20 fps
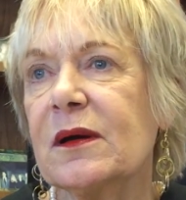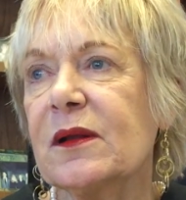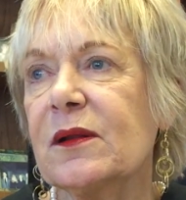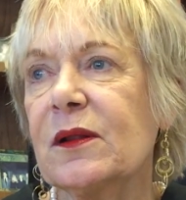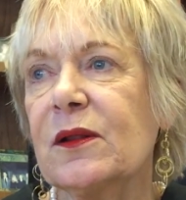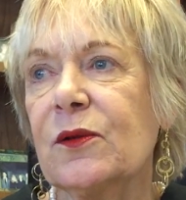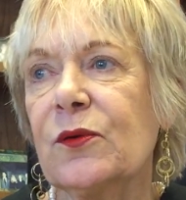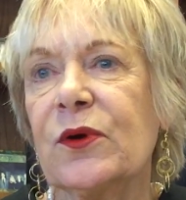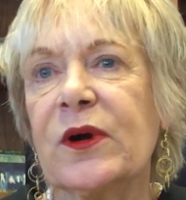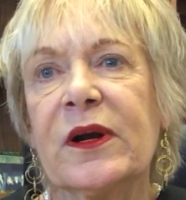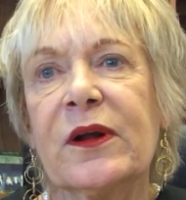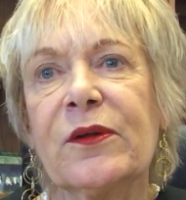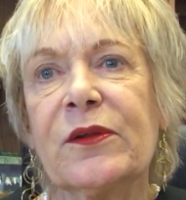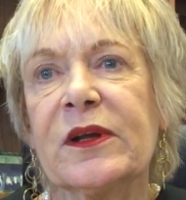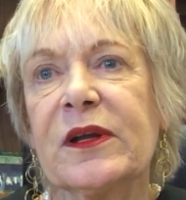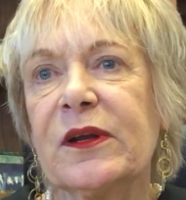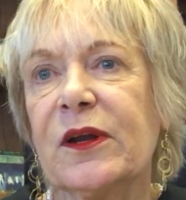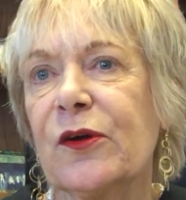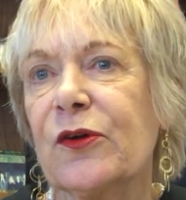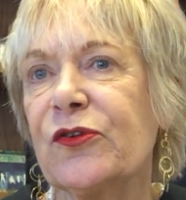Lord
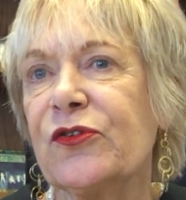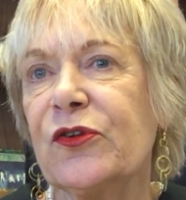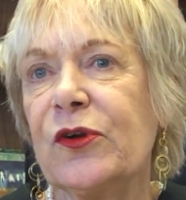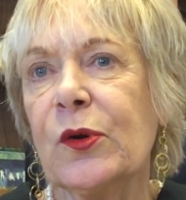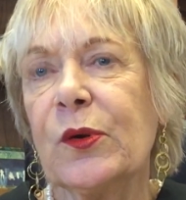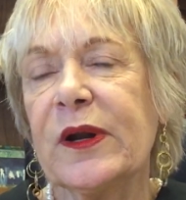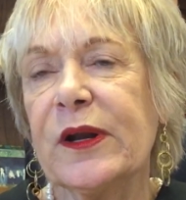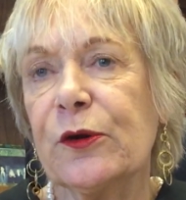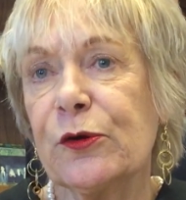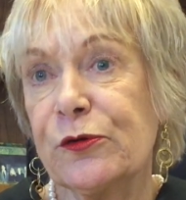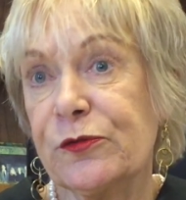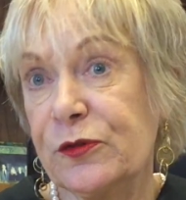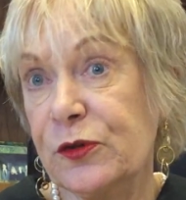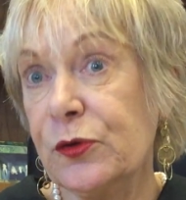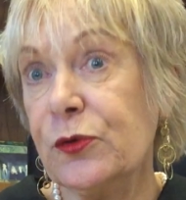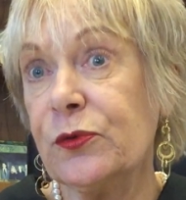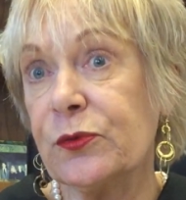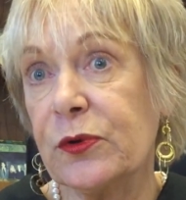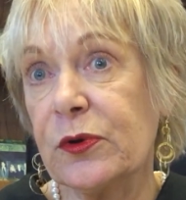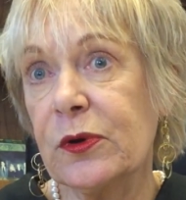only knows. You know, at her
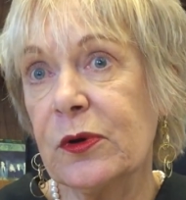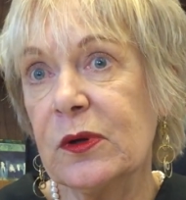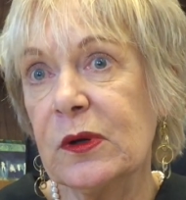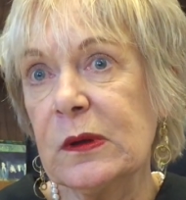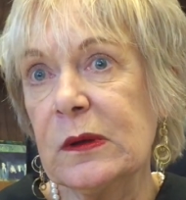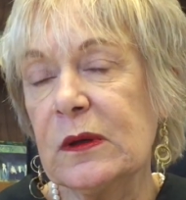funeral,